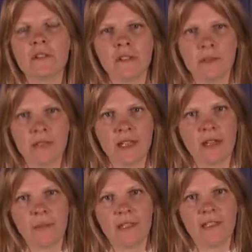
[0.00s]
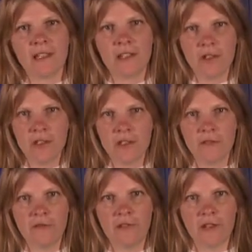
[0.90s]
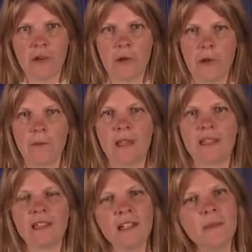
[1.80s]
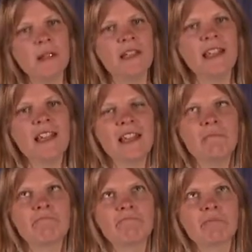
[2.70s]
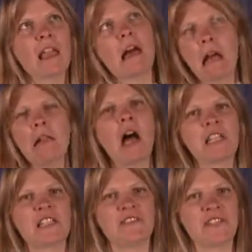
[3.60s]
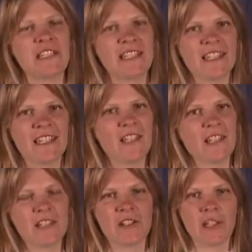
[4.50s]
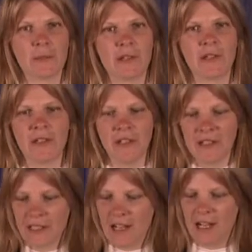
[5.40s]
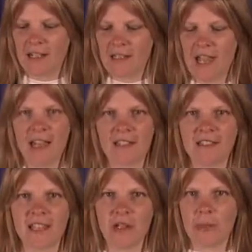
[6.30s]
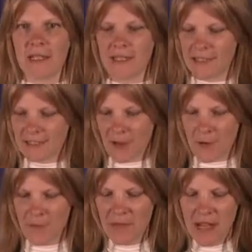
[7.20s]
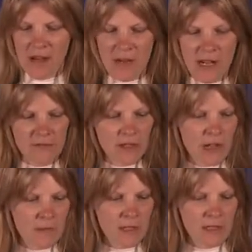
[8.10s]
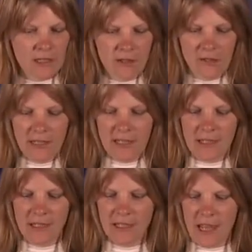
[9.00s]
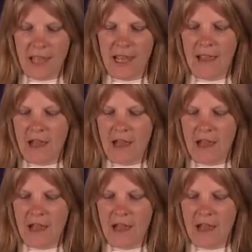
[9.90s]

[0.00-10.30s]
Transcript: Christmas centerpiece that you can do for your home that's a lot different than just your typical candle centerpiece. So what I'm going to use is a